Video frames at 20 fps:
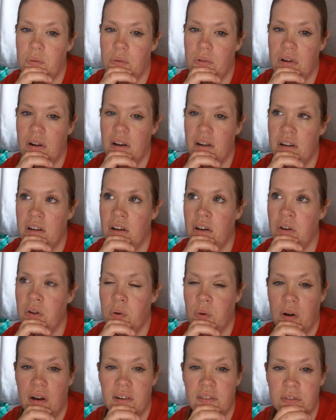I know
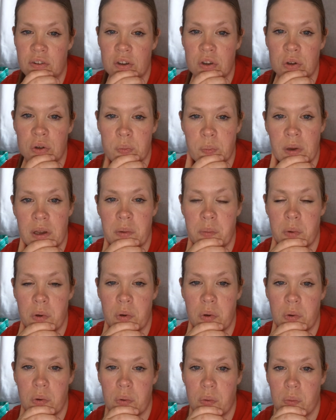quite a few
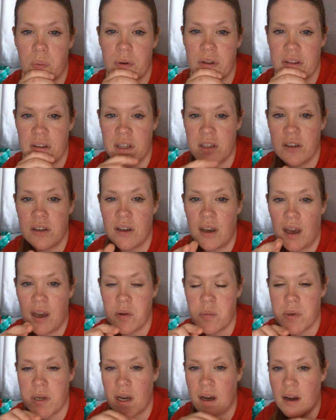people within the UK
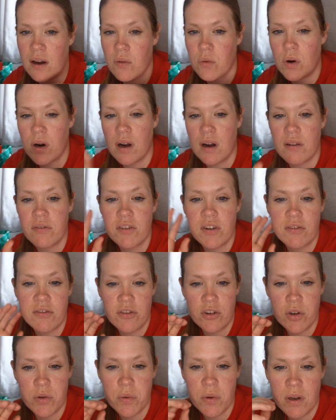be like, wow, I've gone
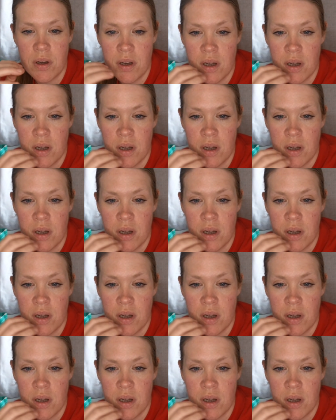through.